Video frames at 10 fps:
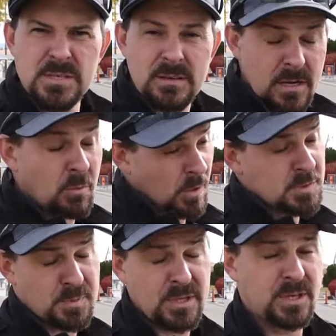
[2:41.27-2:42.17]
and it
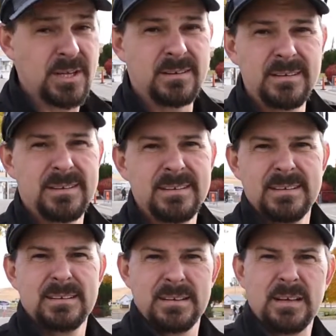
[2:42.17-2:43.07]
works pretty good.
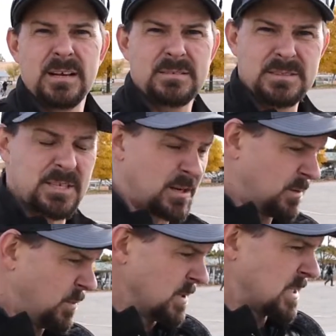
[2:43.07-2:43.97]
Good. You know,
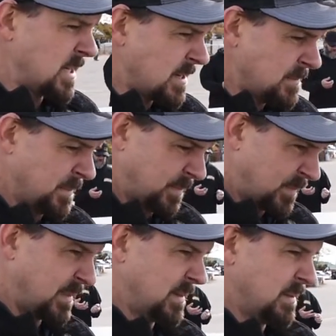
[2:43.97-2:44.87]
so we'll see.
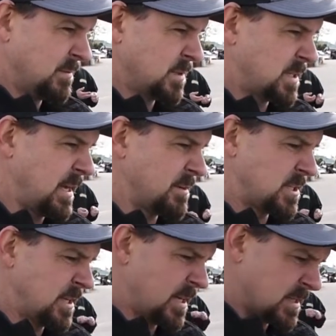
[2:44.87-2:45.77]
We'll see how
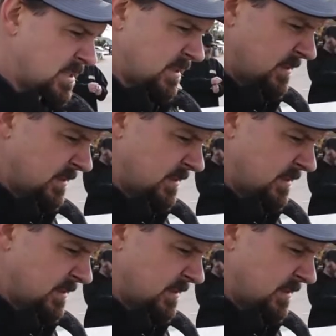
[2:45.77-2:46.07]
she does.